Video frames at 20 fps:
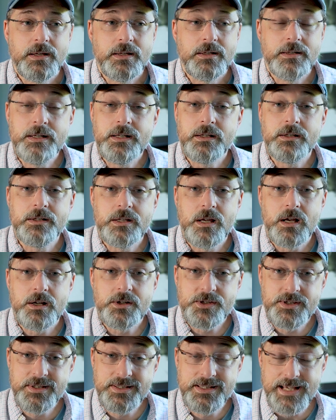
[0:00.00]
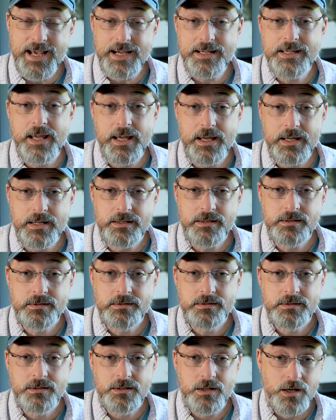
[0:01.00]
Neil Young's Decade
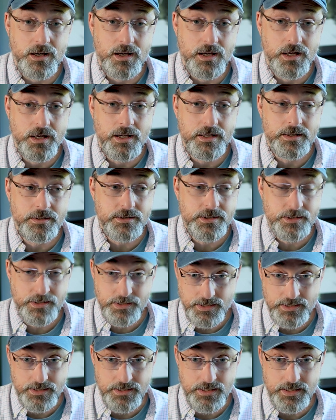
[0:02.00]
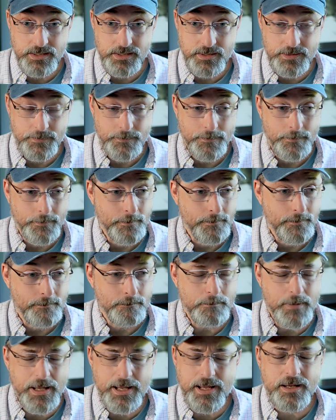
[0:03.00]
on CD.
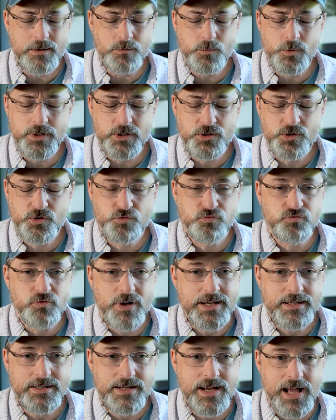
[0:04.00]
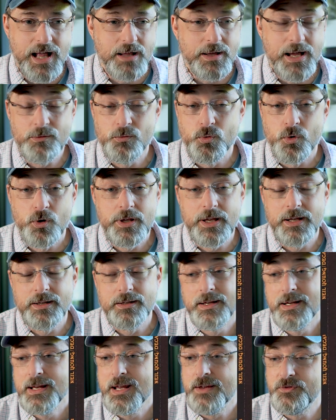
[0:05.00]
Man, what a great album. I wore
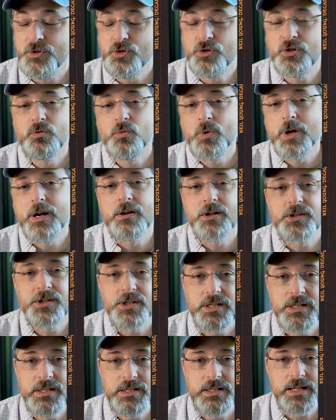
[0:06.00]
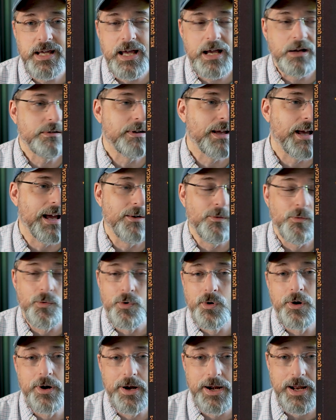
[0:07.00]
that. If you could wear a CD out, I
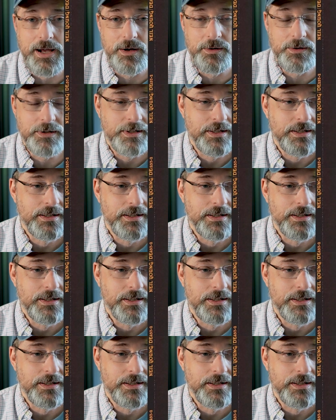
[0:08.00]
wore it out.